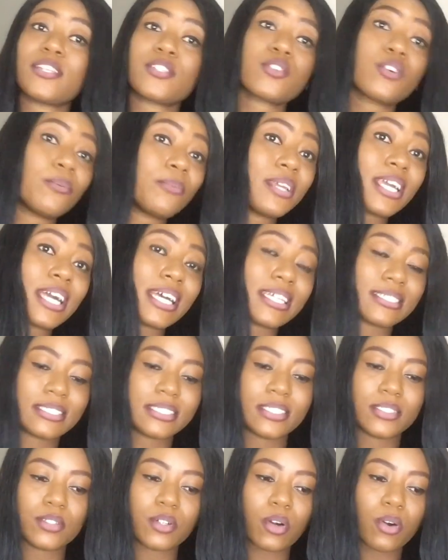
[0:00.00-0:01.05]
ascorbic
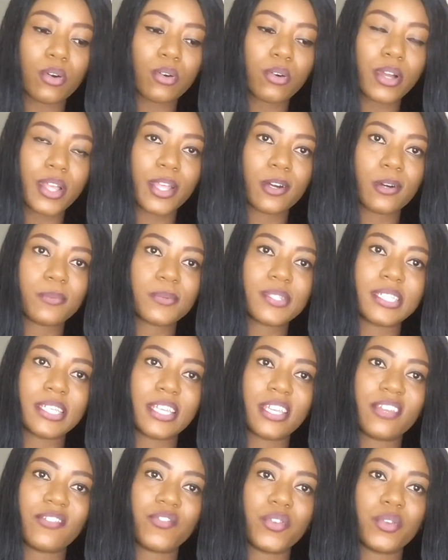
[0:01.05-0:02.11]
acid all helps to
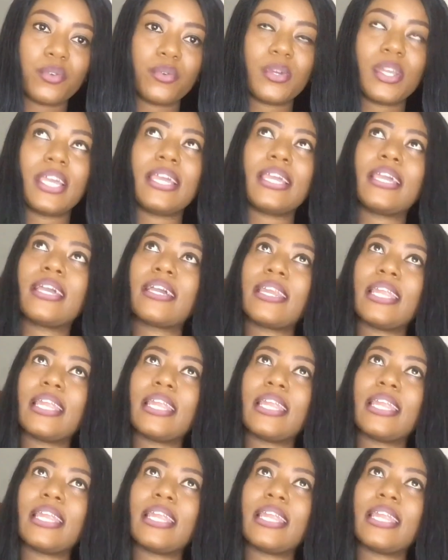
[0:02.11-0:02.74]
give you a